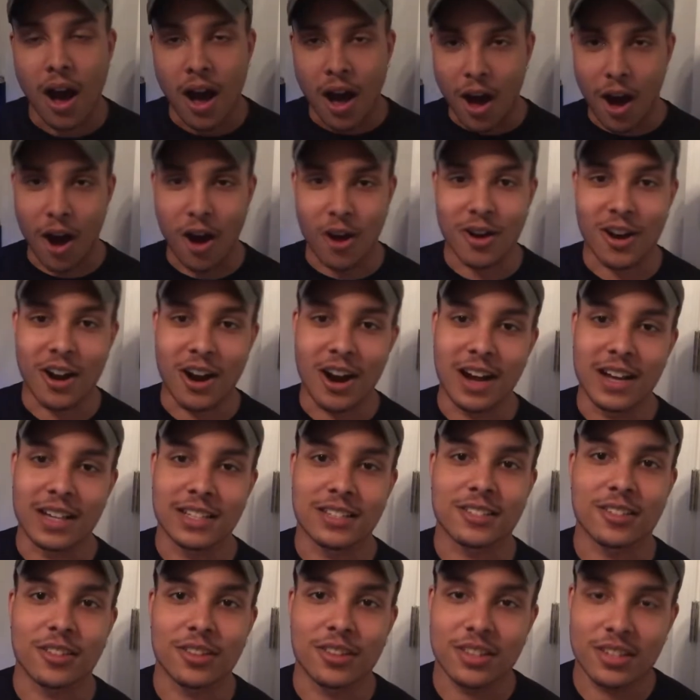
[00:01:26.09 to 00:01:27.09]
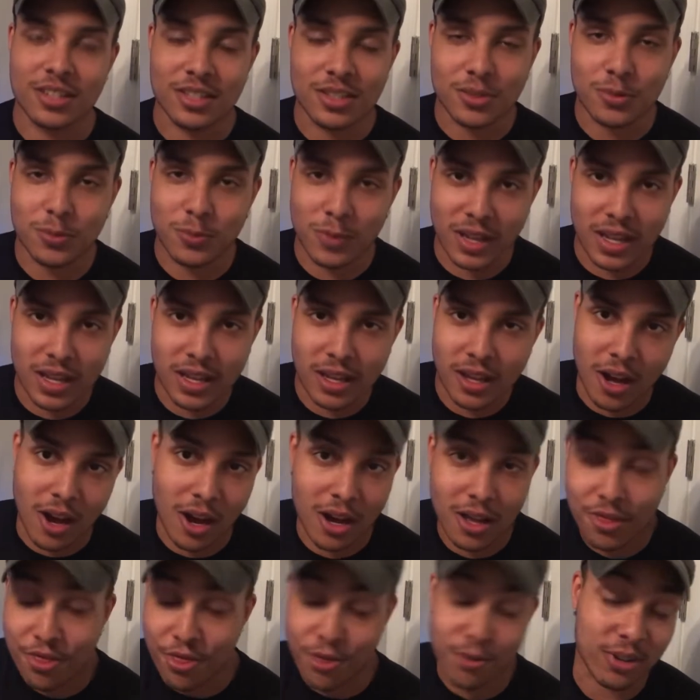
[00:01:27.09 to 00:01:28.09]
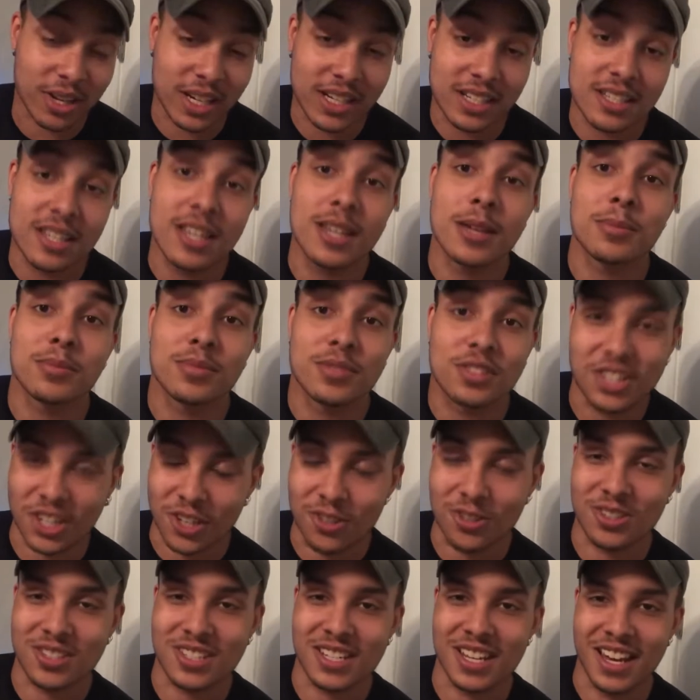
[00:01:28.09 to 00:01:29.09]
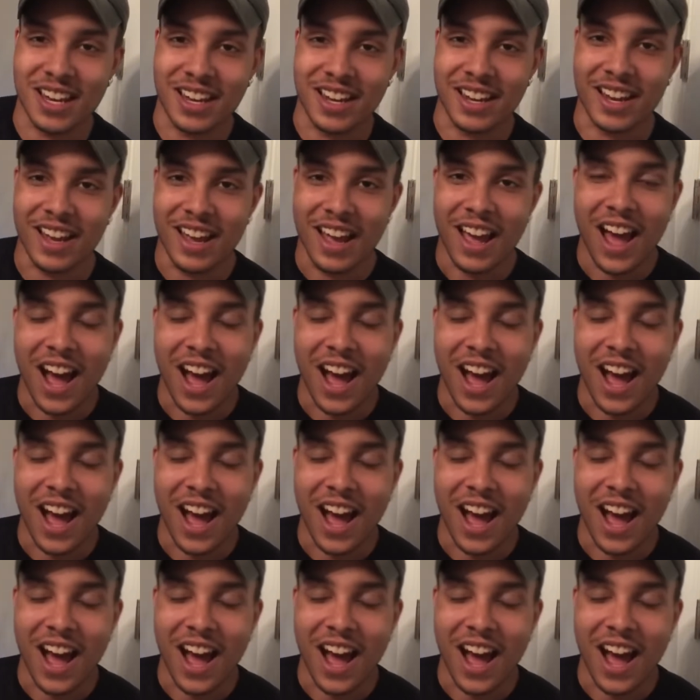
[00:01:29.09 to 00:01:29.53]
All right, so this week on 3 Tip Tuesday,